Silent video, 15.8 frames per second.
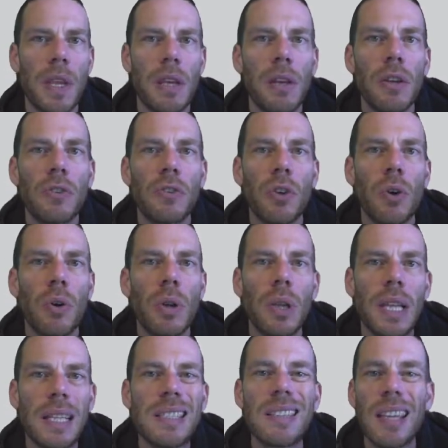So
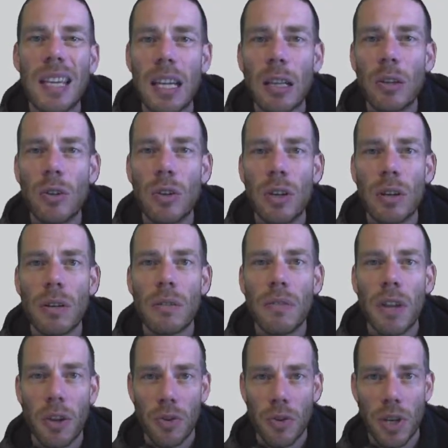let's take a look
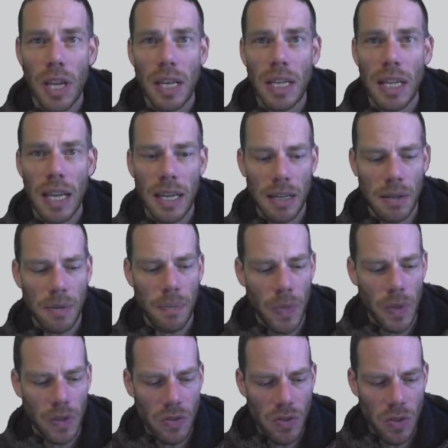where you can get it.
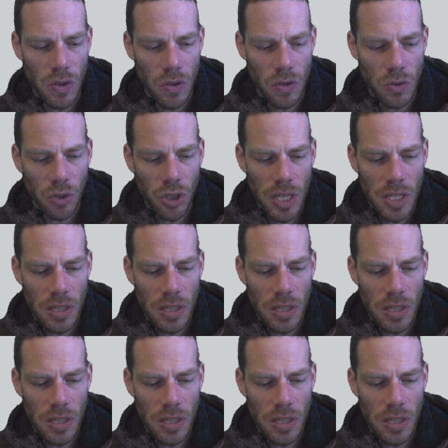So just